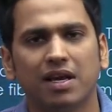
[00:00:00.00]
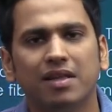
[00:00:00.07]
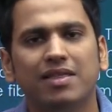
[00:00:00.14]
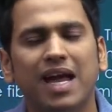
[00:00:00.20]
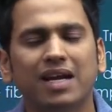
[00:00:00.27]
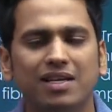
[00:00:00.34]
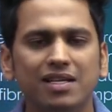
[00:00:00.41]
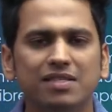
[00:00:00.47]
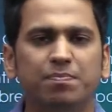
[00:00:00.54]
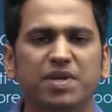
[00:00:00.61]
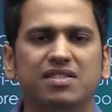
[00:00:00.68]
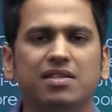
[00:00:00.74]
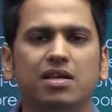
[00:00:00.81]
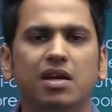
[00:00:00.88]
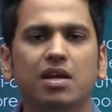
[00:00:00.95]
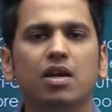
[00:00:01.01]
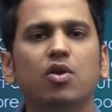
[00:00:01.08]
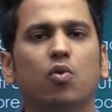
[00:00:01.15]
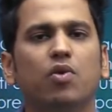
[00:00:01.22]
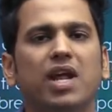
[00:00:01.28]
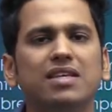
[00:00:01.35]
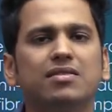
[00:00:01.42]
That is basically
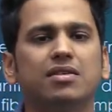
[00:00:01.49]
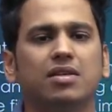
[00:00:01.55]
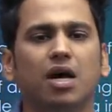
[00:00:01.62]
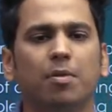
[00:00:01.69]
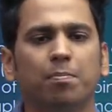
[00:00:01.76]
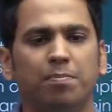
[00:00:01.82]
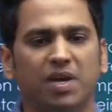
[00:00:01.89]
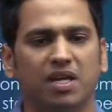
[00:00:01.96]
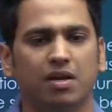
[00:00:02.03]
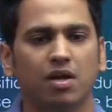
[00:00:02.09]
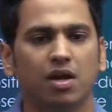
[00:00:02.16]
known as dumping.